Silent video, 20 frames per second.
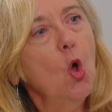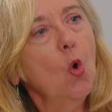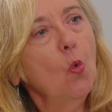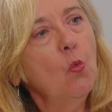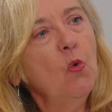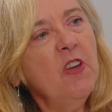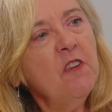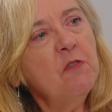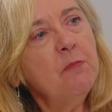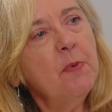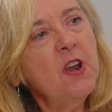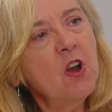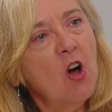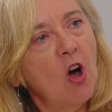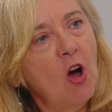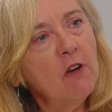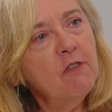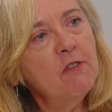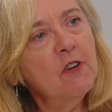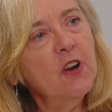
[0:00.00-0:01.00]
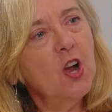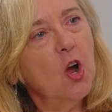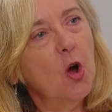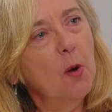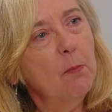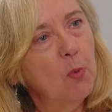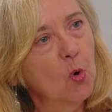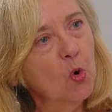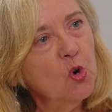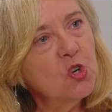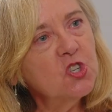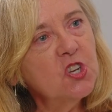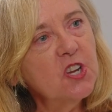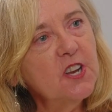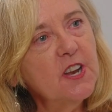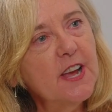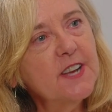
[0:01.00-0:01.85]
We've been offering abortion